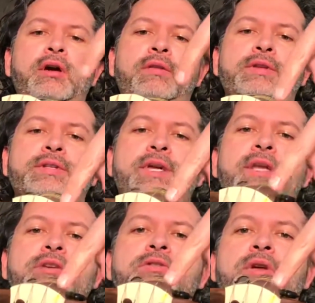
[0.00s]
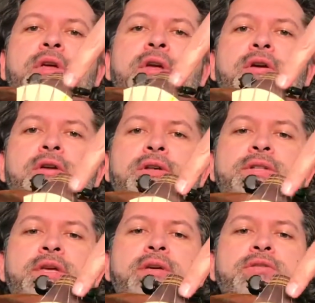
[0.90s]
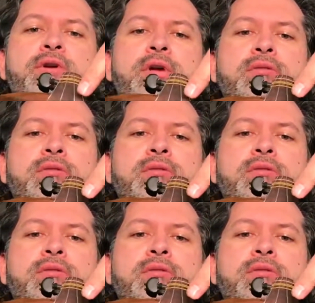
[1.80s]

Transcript: the skinny string here is the E string.